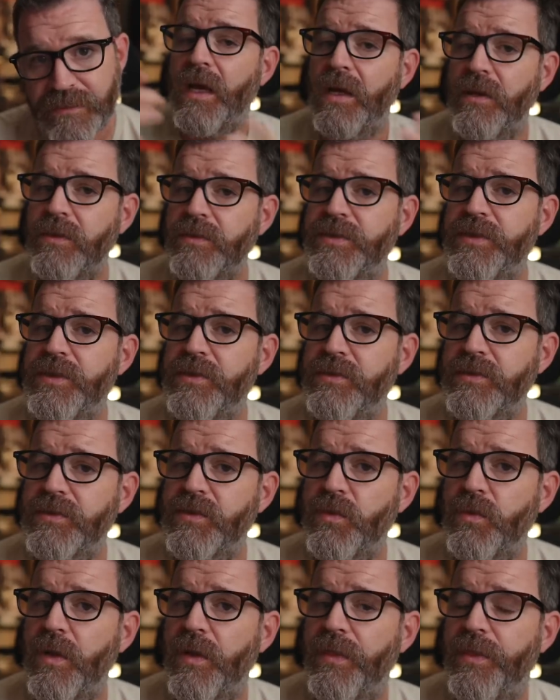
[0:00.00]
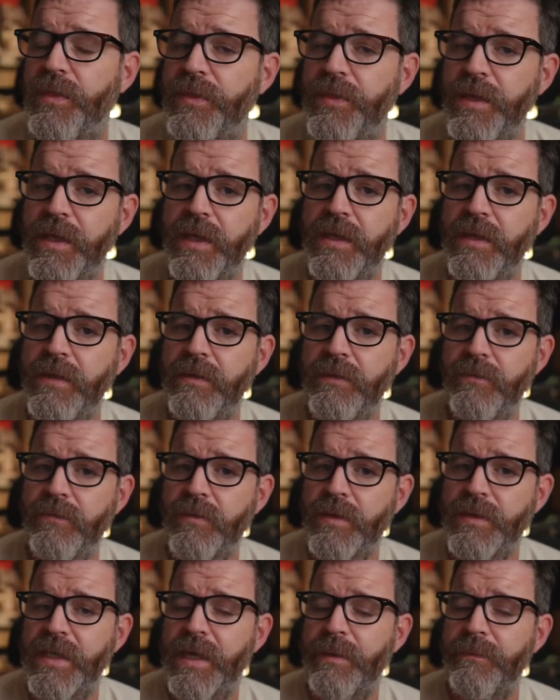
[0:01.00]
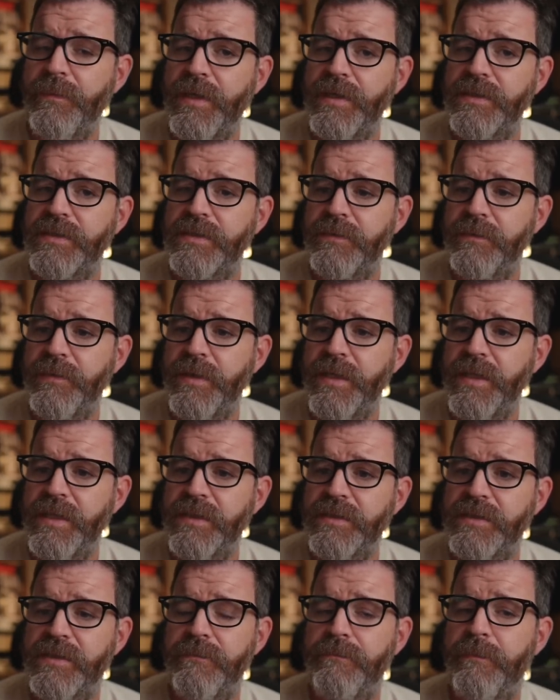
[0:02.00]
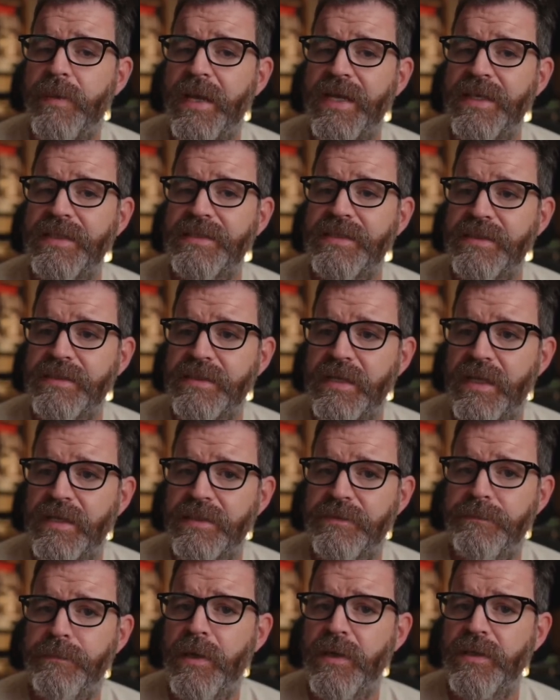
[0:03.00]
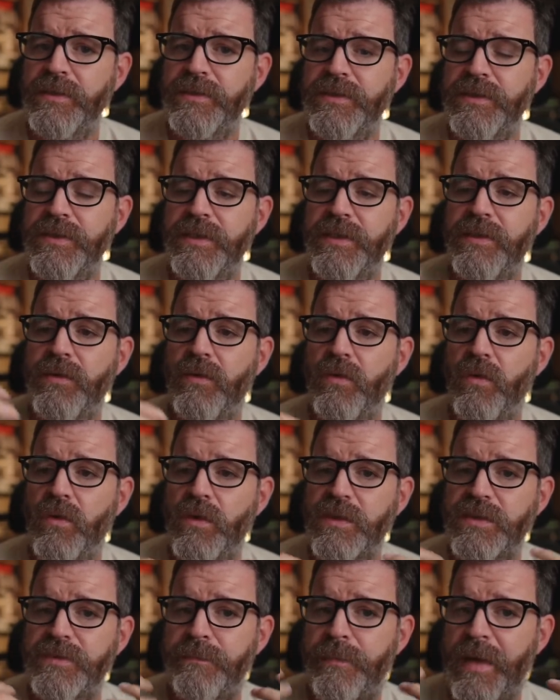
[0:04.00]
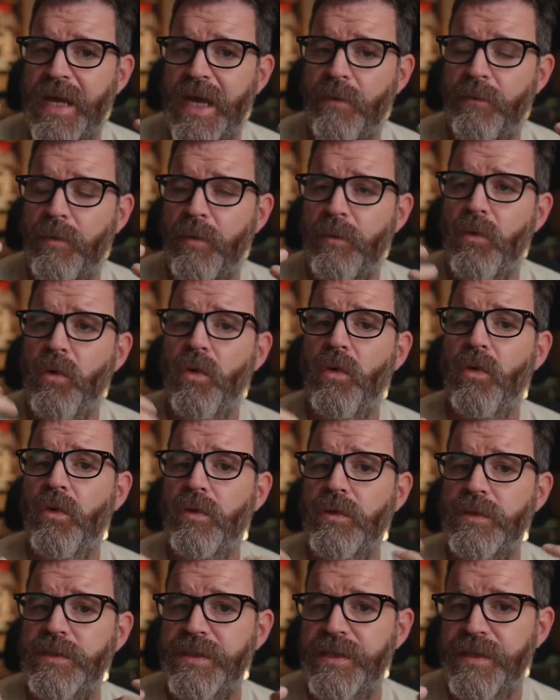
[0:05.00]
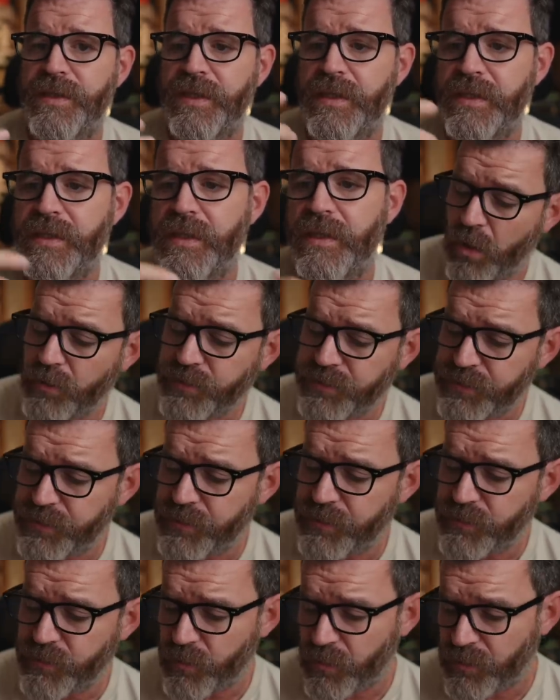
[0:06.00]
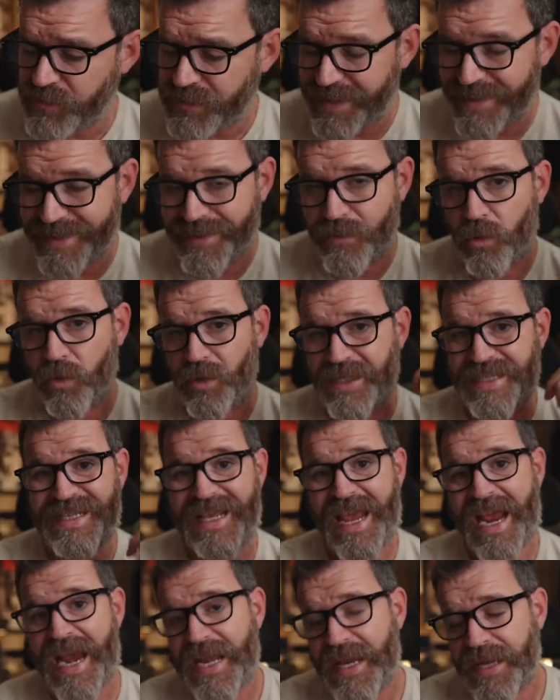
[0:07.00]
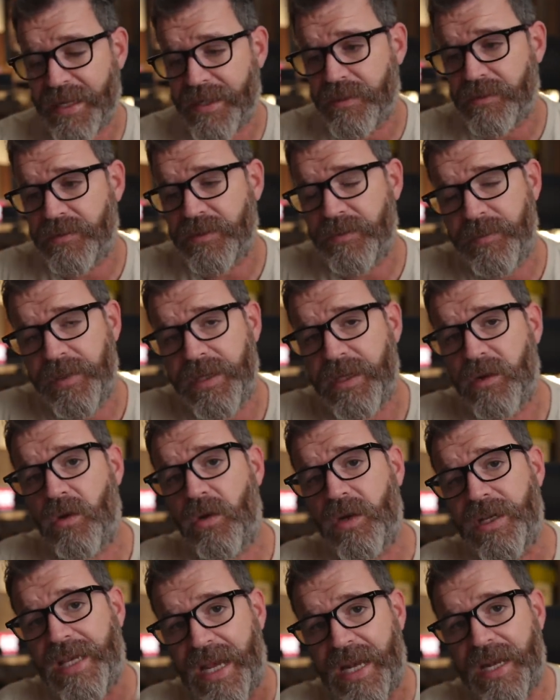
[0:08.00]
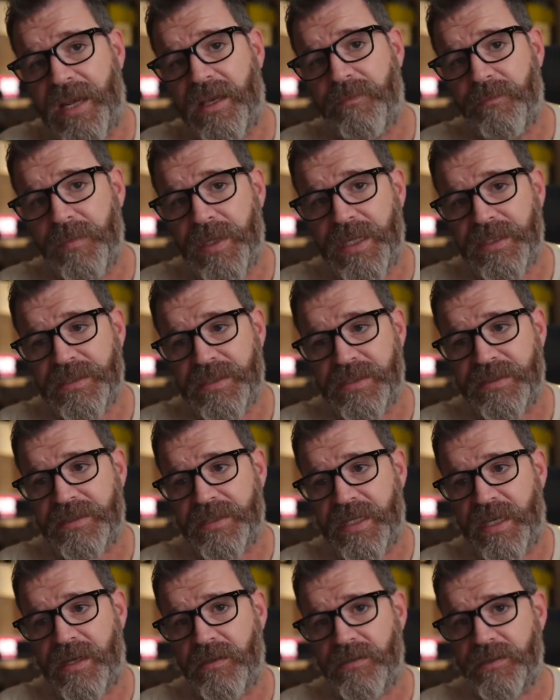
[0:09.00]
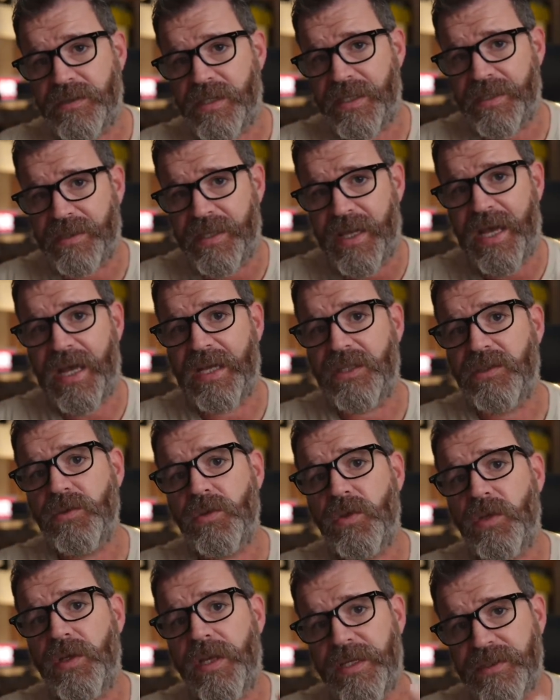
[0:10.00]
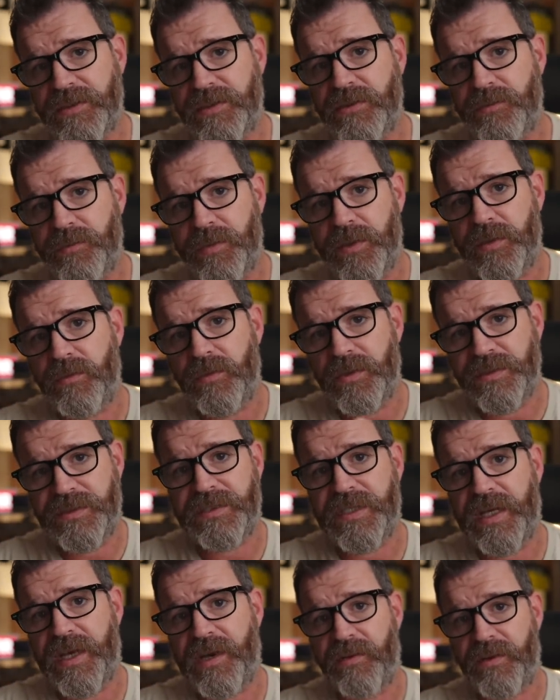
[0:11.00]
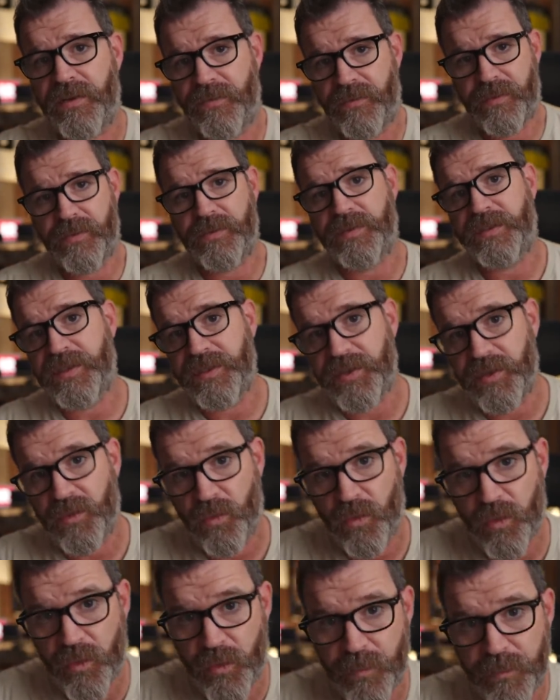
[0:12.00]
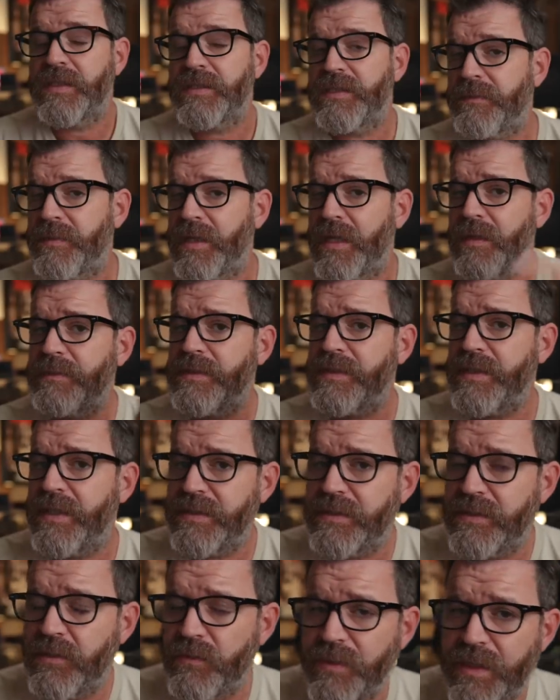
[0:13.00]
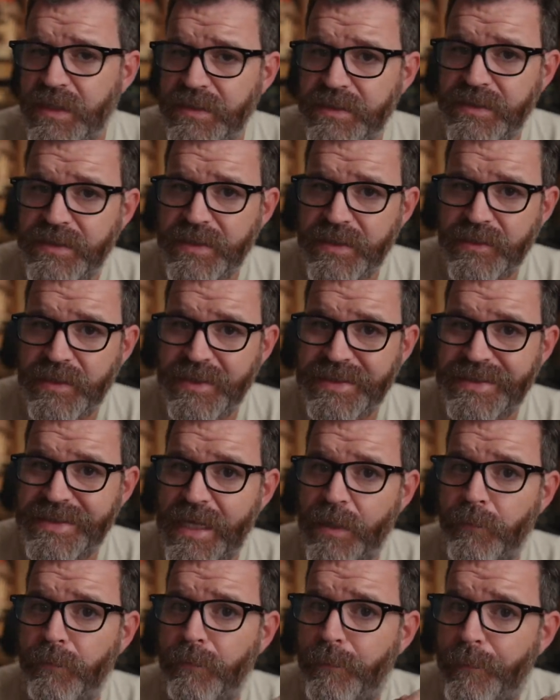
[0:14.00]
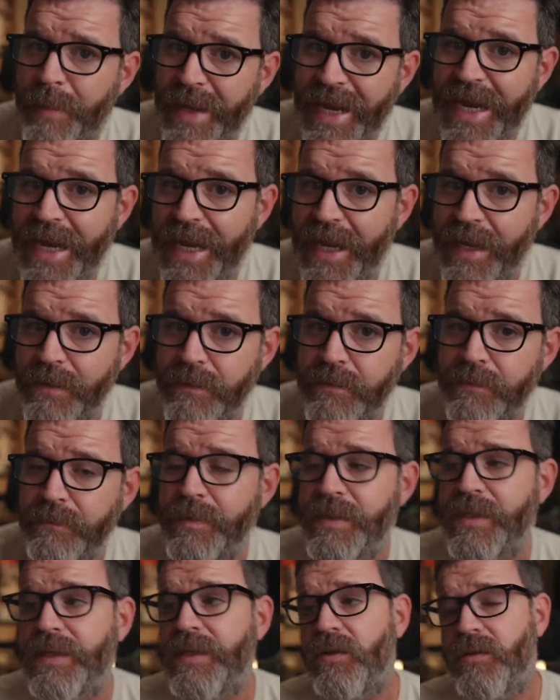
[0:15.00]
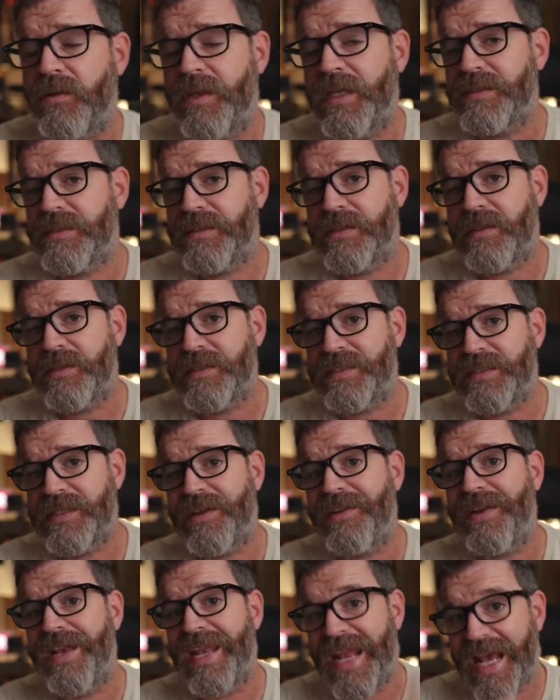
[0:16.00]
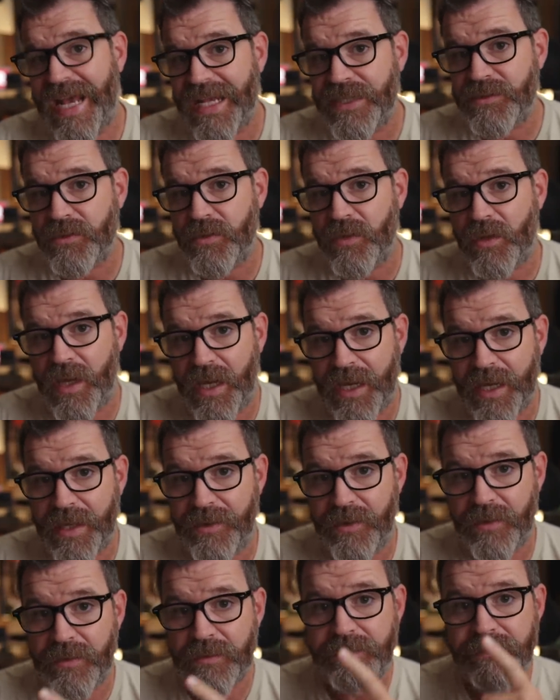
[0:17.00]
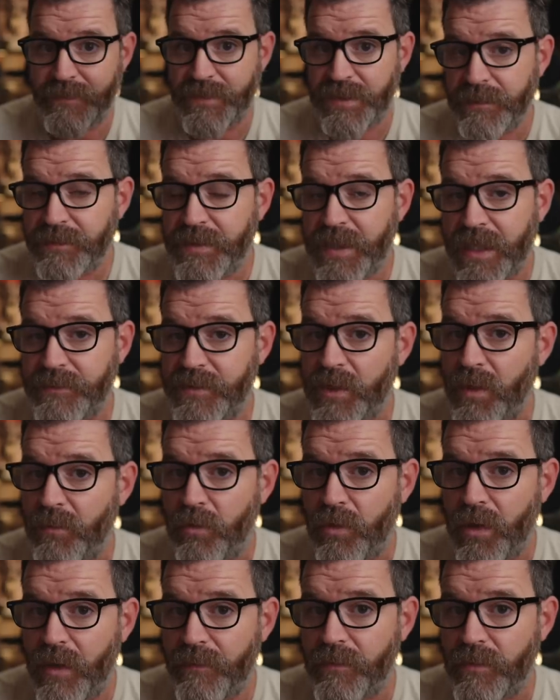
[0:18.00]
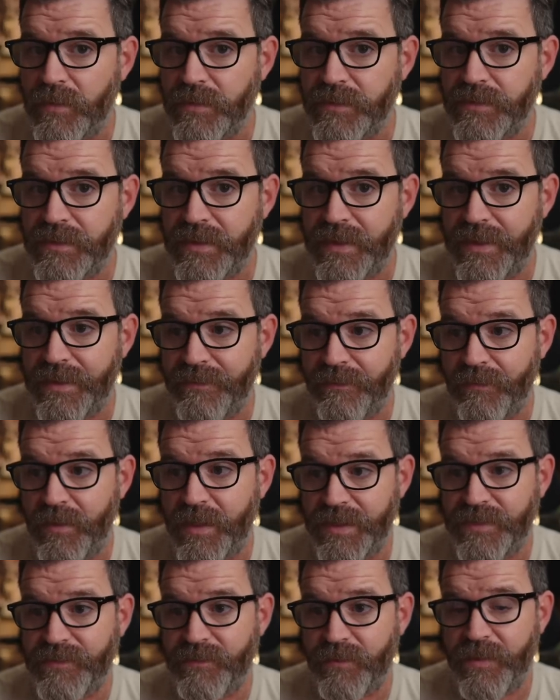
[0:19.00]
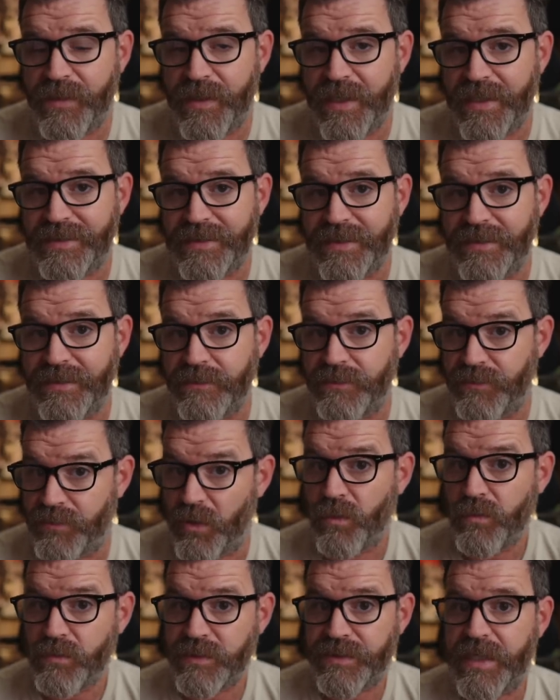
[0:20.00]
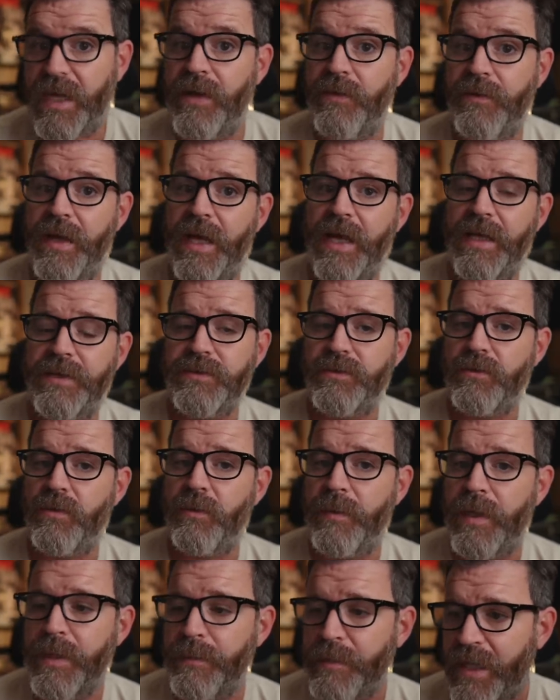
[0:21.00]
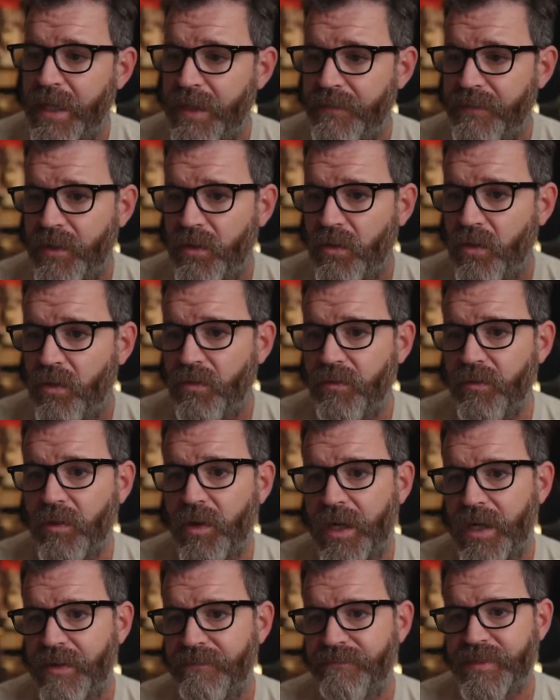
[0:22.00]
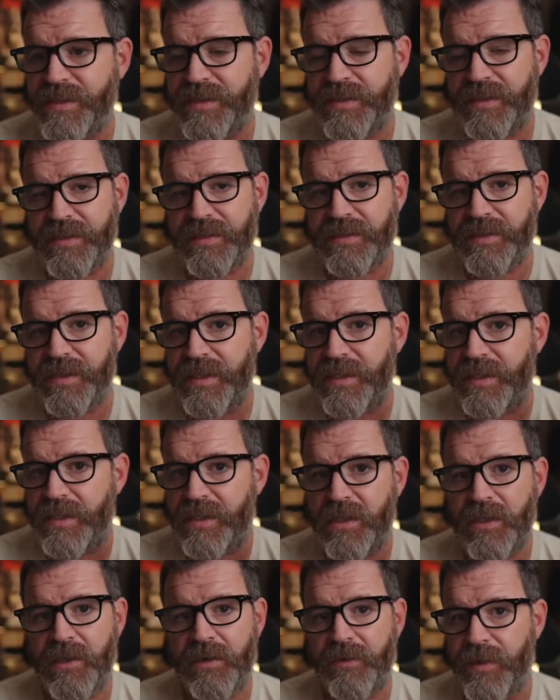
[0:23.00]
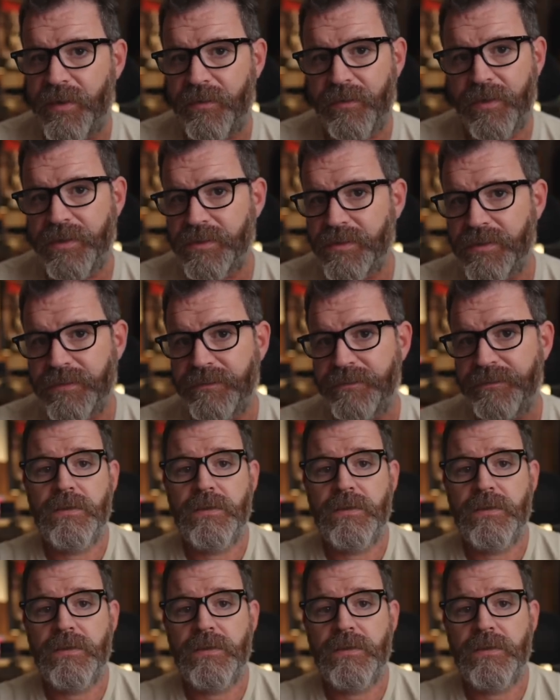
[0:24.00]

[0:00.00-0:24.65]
I also use the word thin. What that means to me is the bass isn't as punchy or as palpable or as thick. Also use words like organic. To me, organic means it sounds like the actual instrument would sound if it was in your room. Sometimes things don't necessarily sound bad, but they don't necessarily sound natural either. Sometimes our preference is for things that don't sound natural, maybe have an overemphasis in the clarity region.